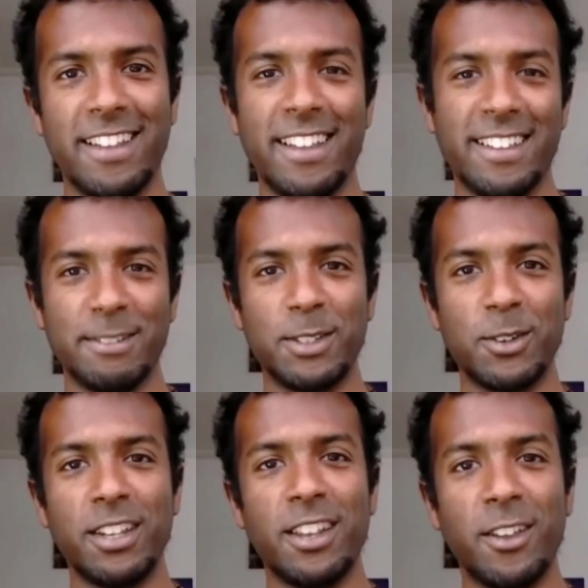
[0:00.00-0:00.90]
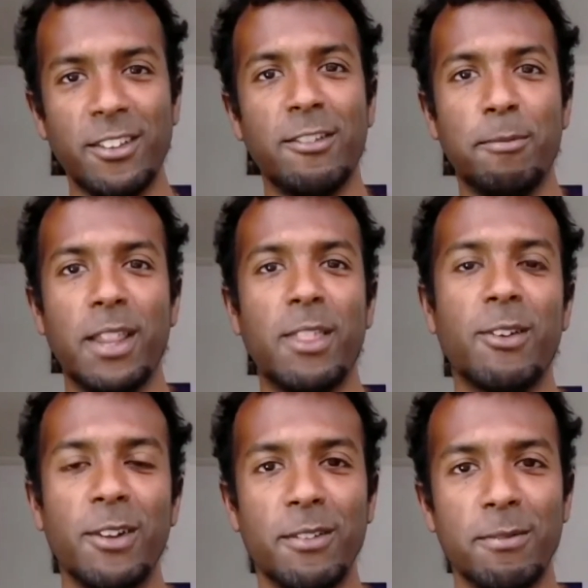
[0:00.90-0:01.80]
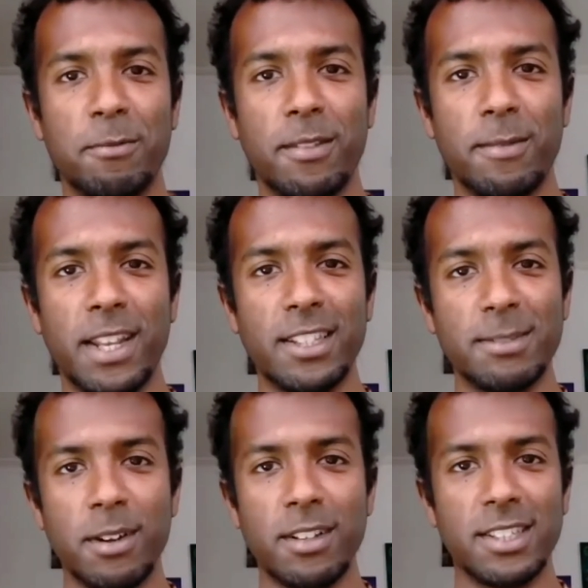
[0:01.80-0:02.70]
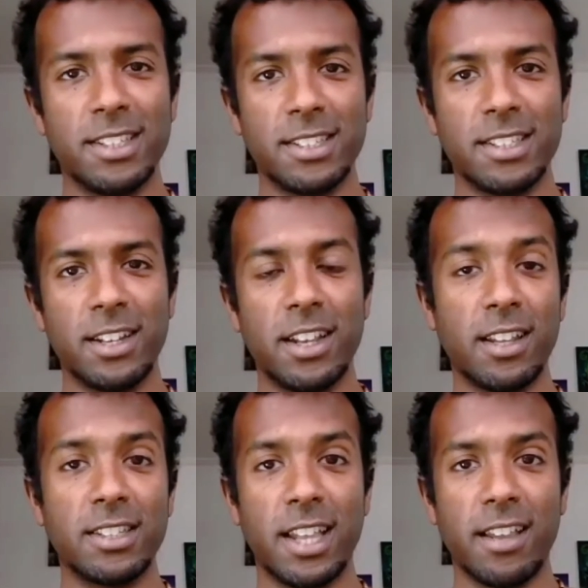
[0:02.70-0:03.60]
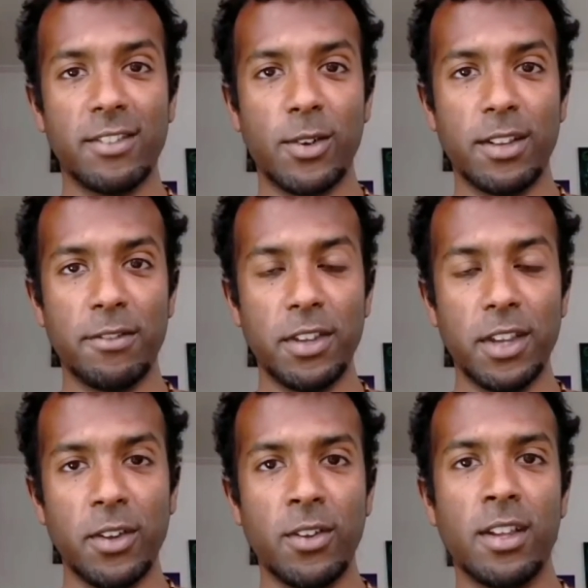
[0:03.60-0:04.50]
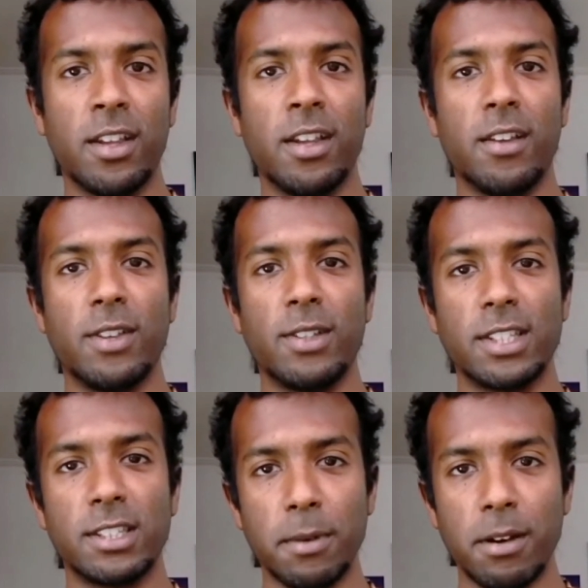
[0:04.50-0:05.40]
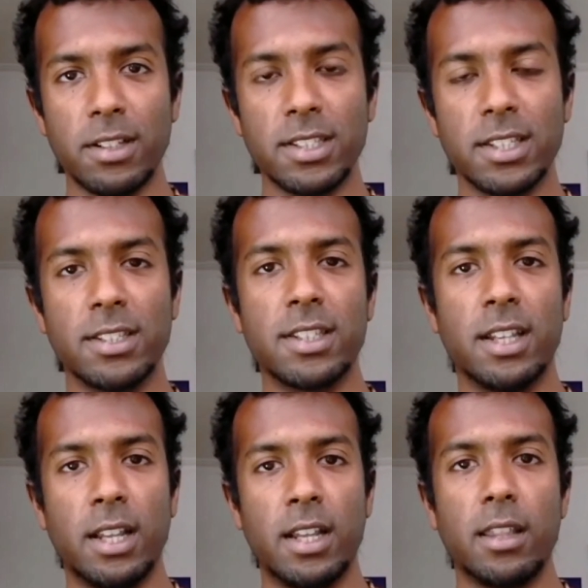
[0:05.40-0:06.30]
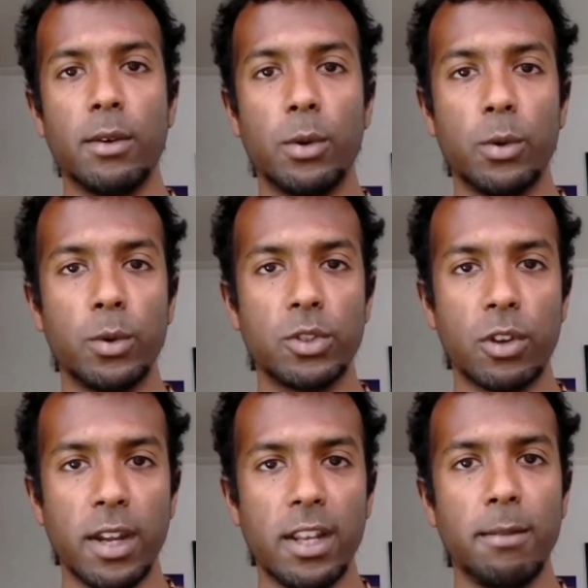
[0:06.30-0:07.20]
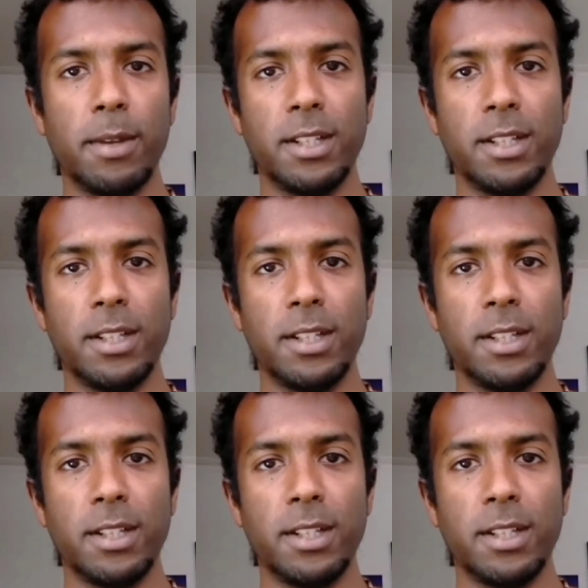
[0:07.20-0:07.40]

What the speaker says: so I'm sure you know, if you've been through many experiences, you can actually have quite a few. Those experiences, they were all training me,